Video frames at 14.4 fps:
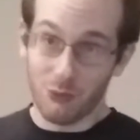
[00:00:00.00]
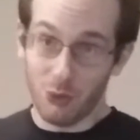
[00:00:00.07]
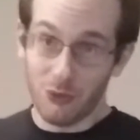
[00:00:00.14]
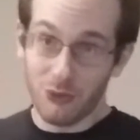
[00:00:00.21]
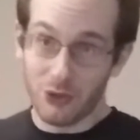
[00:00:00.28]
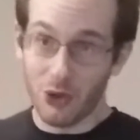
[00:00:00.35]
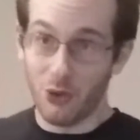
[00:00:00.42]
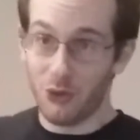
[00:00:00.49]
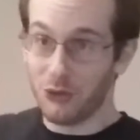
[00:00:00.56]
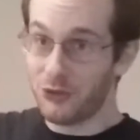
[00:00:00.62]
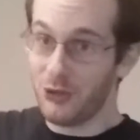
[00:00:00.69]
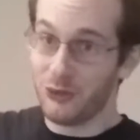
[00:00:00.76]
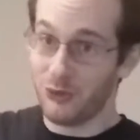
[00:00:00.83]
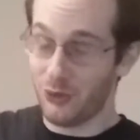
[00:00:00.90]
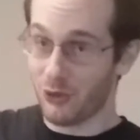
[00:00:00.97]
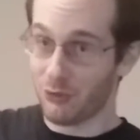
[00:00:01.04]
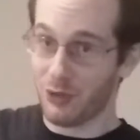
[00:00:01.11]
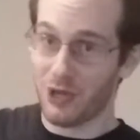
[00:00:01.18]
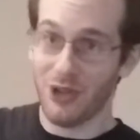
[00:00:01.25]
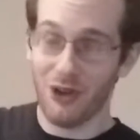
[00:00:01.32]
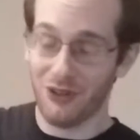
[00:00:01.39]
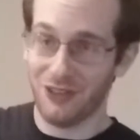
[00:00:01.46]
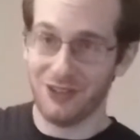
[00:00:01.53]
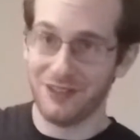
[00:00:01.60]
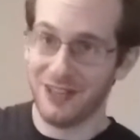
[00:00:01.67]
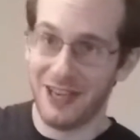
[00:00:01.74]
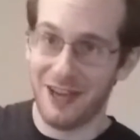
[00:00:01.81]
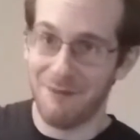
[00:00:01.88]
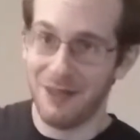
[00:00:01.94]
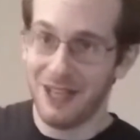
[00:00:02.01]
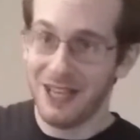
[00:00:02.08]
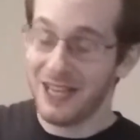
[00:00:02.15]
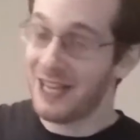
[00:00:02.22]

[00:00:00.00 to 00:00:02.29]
Wolf Gold 223 all the time,